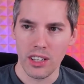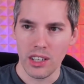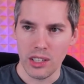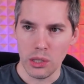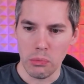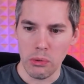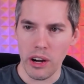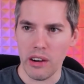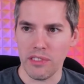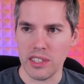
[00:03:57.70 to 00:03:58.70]
You
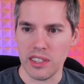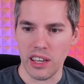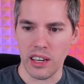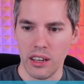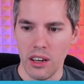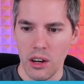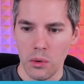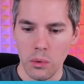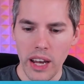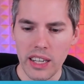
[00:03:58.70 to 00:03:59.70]
beware of this thing.
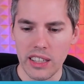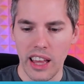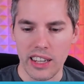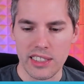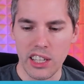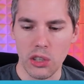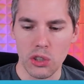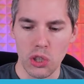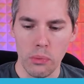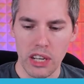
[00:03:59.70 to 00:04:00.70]
Rated Lex, thank you
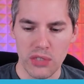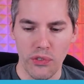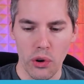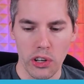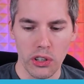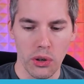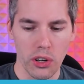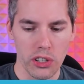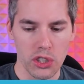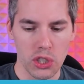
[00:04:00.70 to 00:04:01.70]
much for
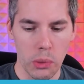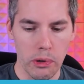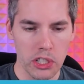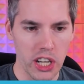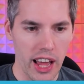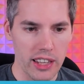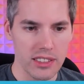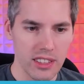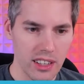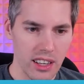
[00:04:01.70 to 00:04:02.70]
your super chat.
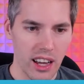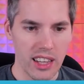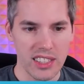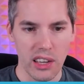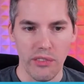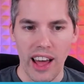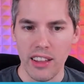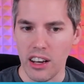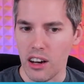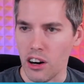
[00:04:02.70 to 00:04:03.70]
Uh,
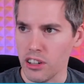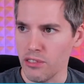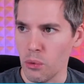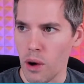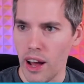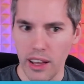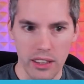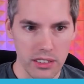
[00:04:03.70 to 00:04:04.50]
Selvala, Heart of the Wild.